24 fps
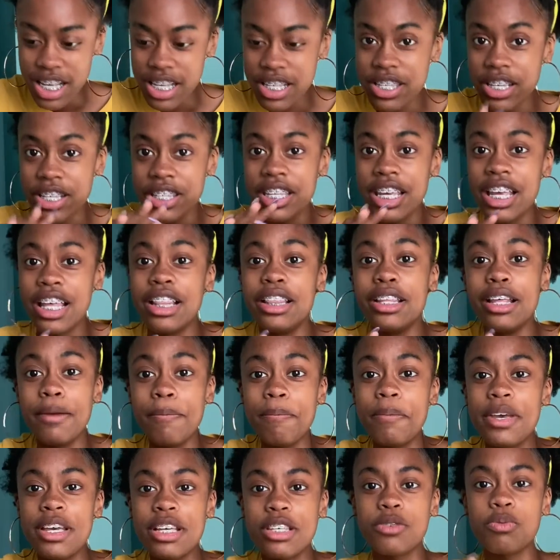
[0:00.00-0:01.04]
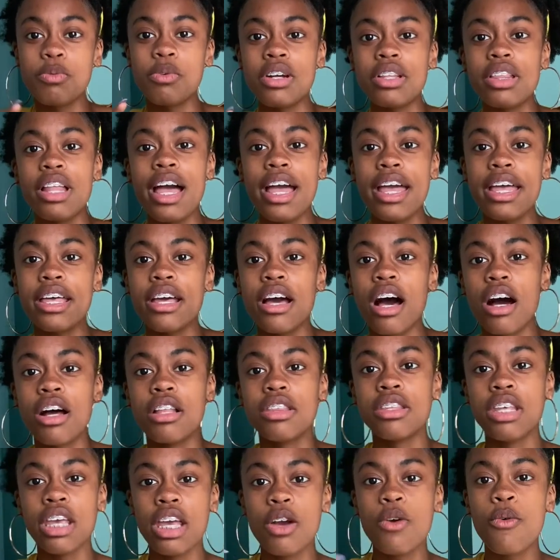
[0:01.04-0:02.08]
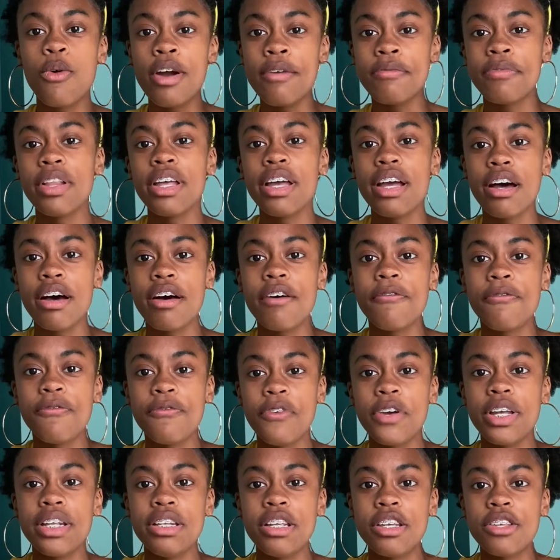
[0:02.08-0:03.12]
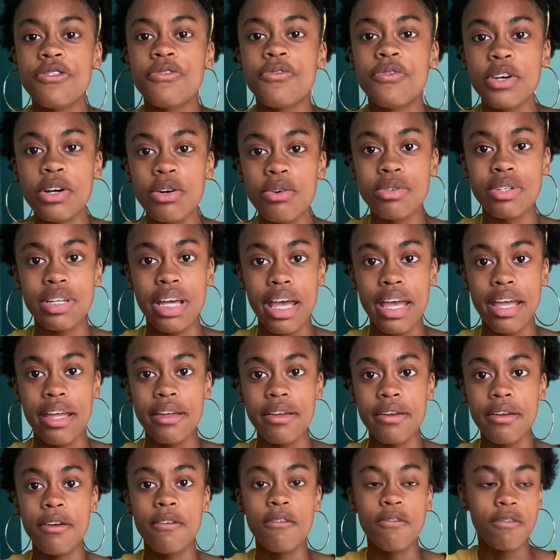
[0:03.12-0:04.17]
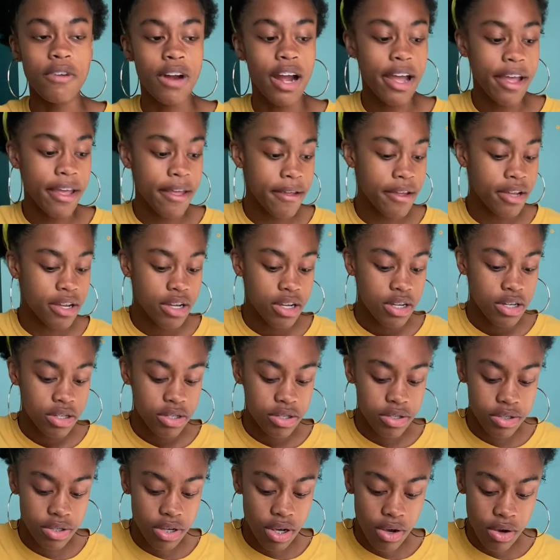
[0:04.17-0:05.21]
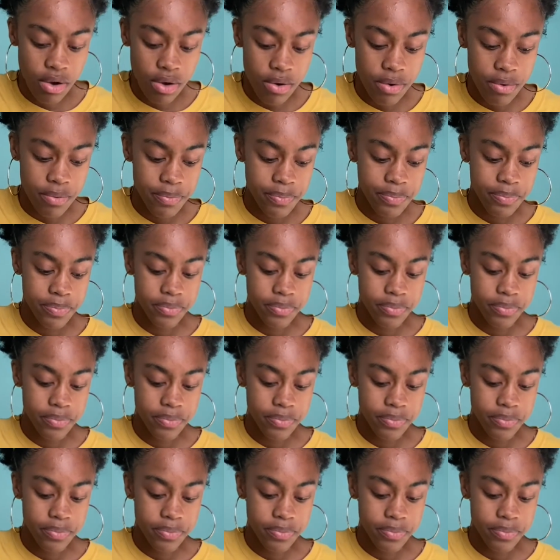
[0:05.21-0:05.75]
So the Olympics were like the equivalent of Fitness Field Day, right? So